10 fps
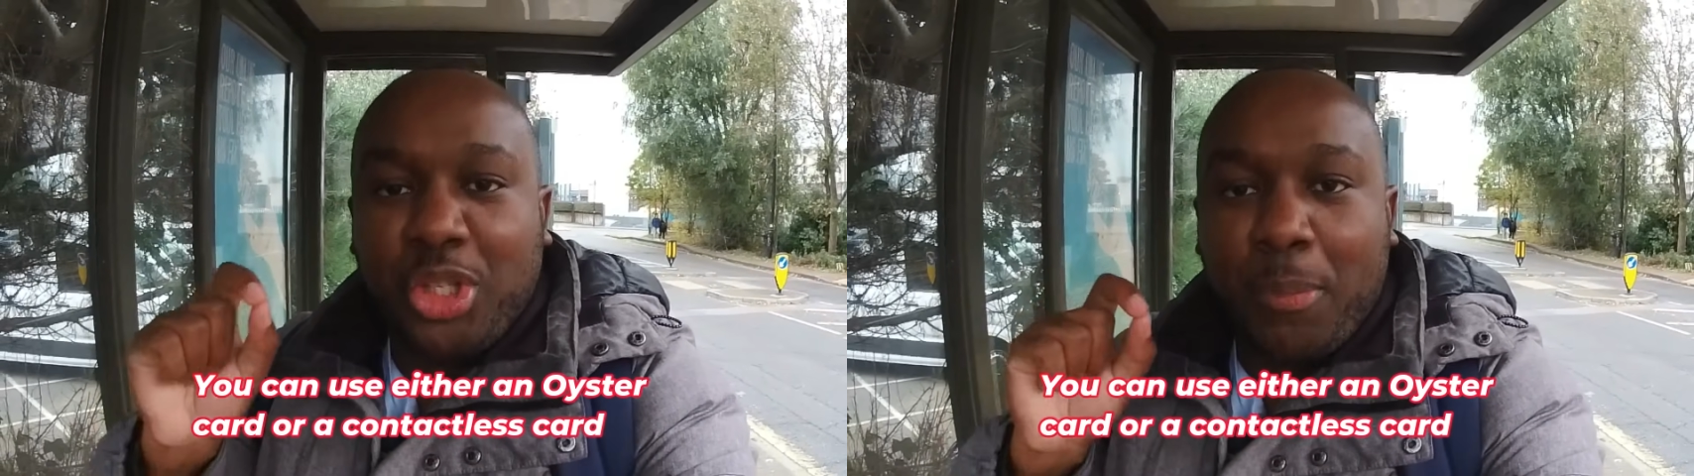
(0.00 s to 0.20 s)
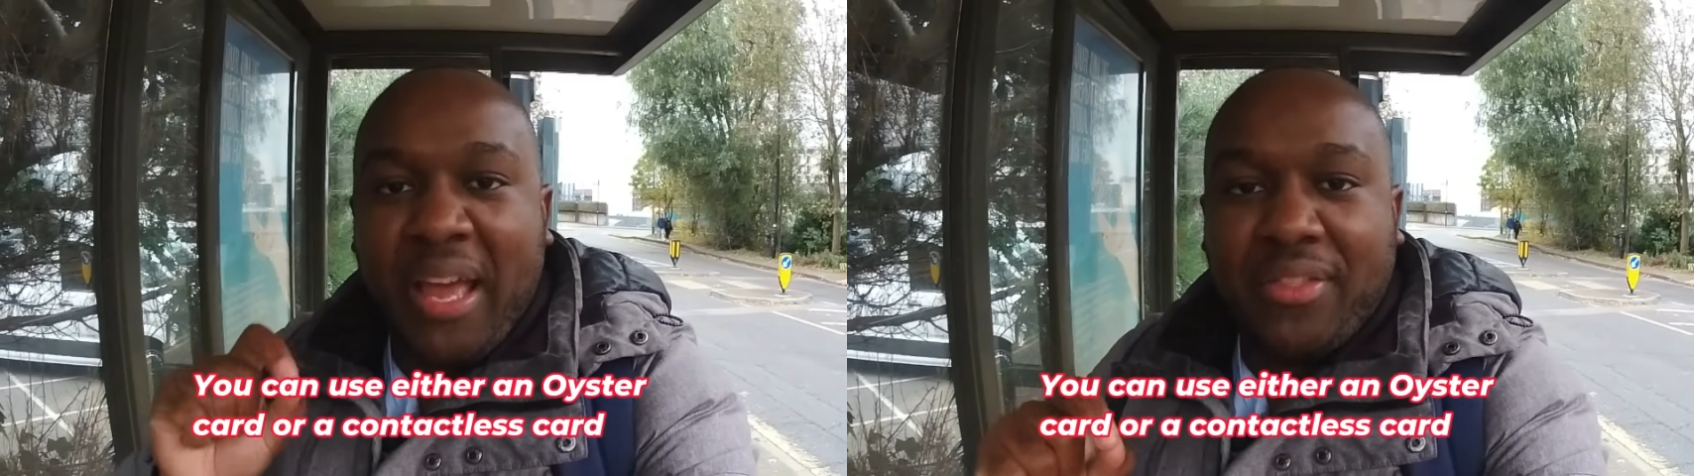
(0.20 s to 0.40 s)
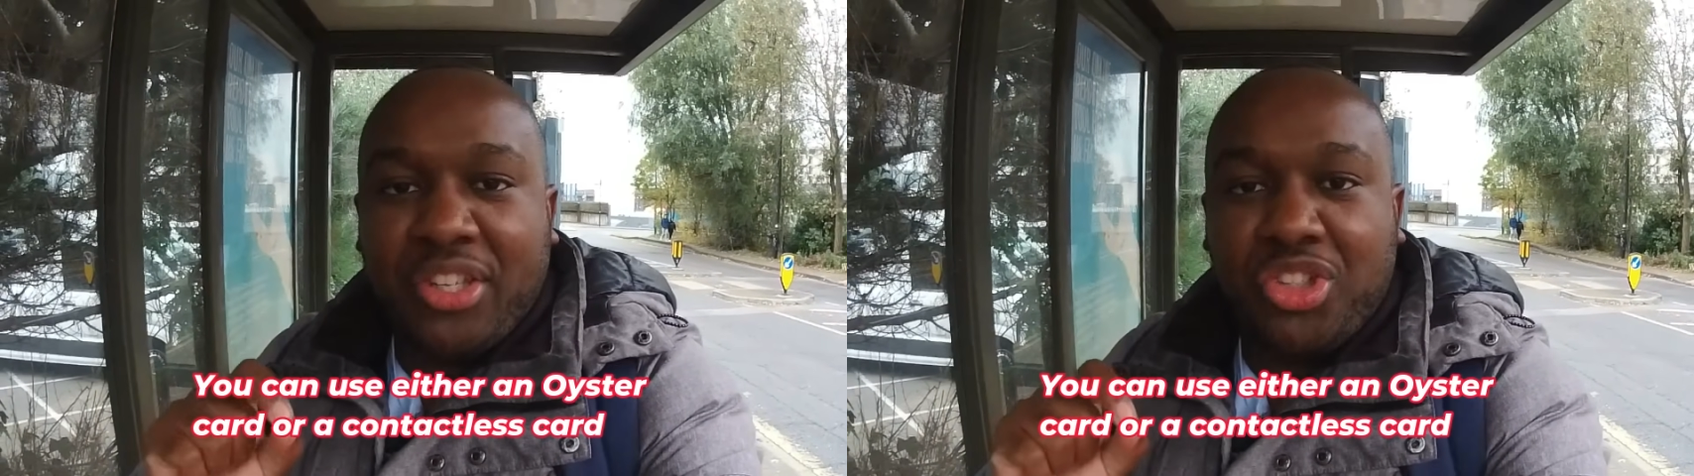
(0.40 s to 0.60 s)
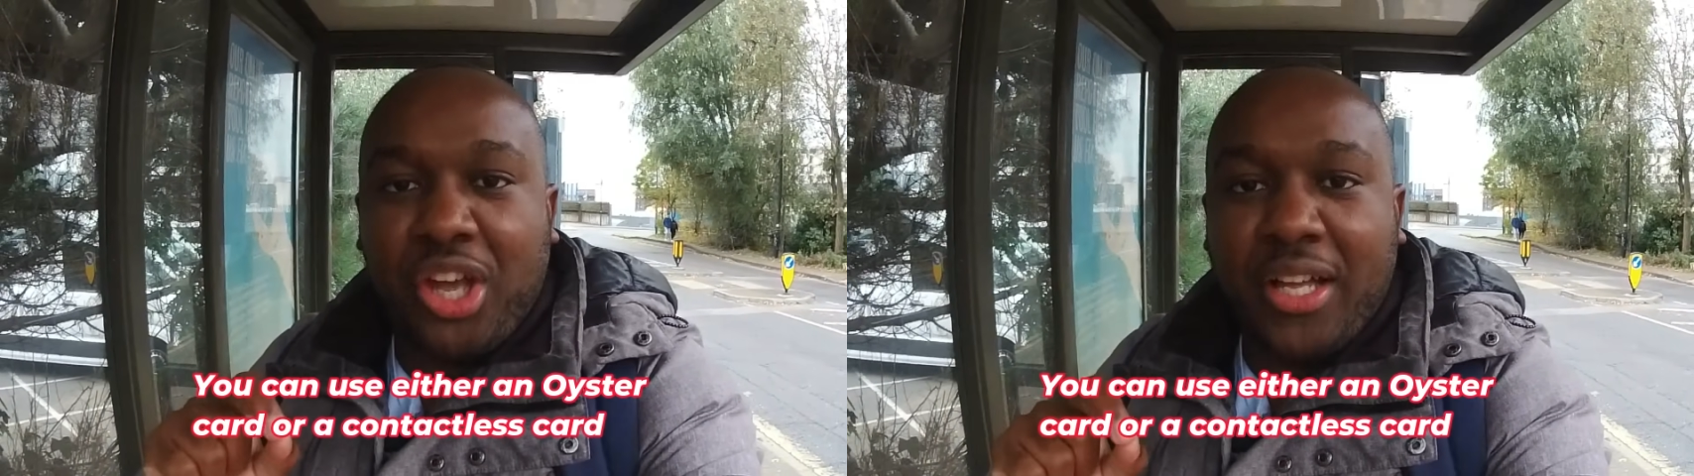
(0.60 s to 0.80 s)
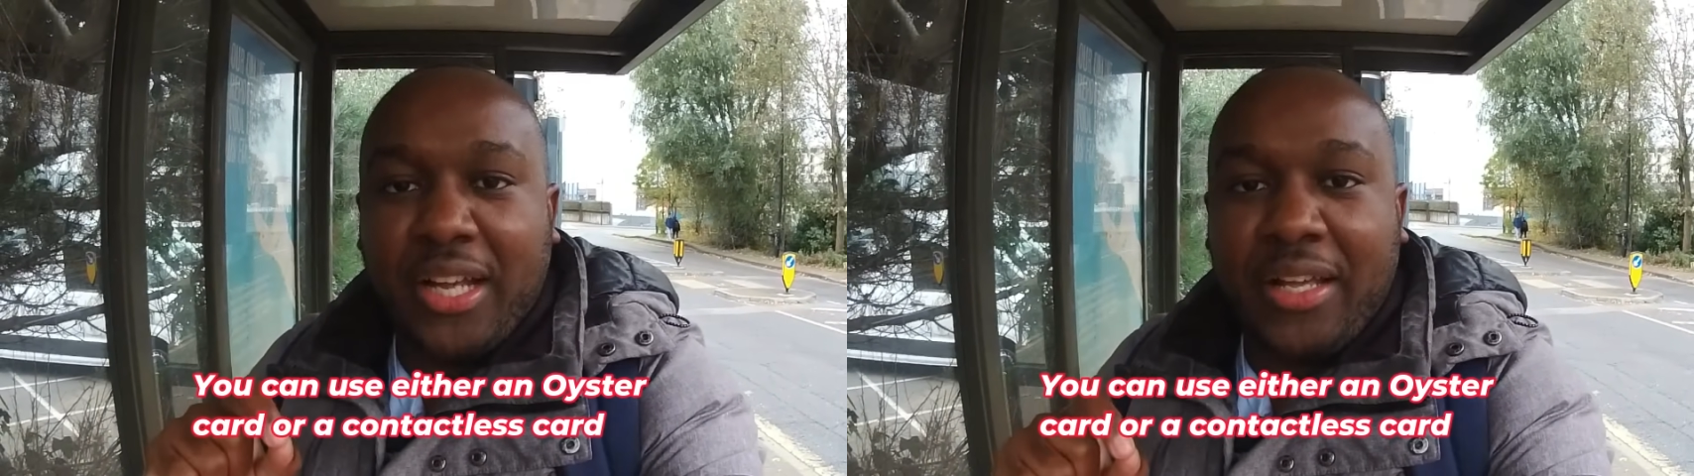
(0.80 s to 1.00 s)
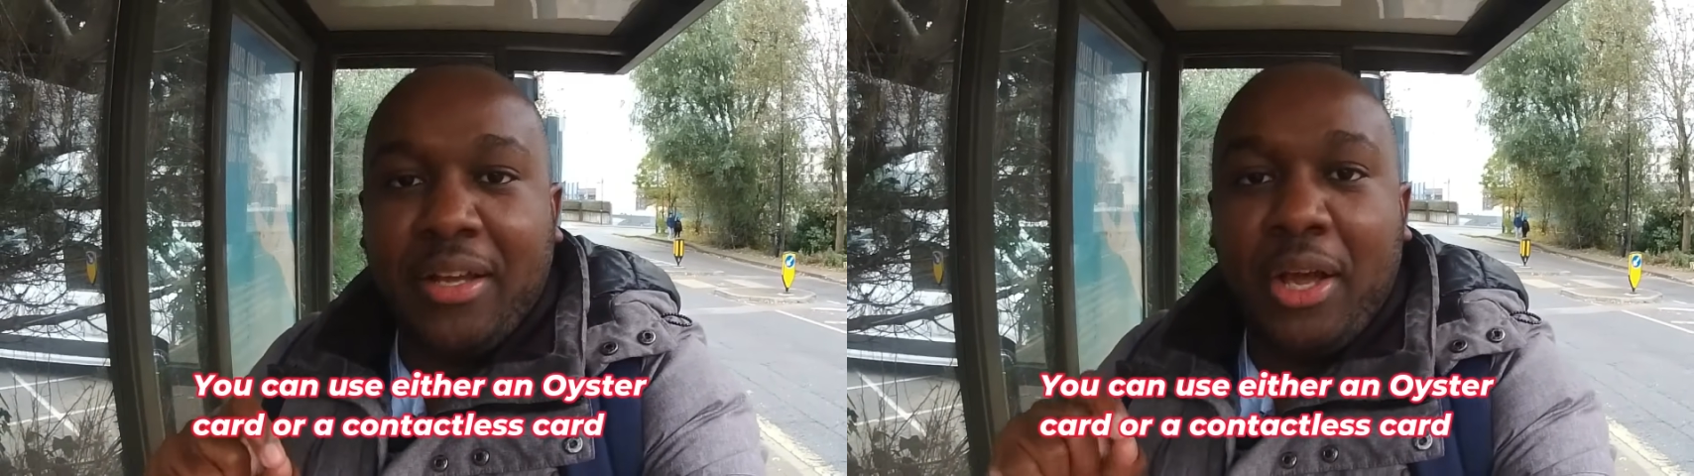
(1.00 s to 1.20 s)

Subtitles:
to make this journey.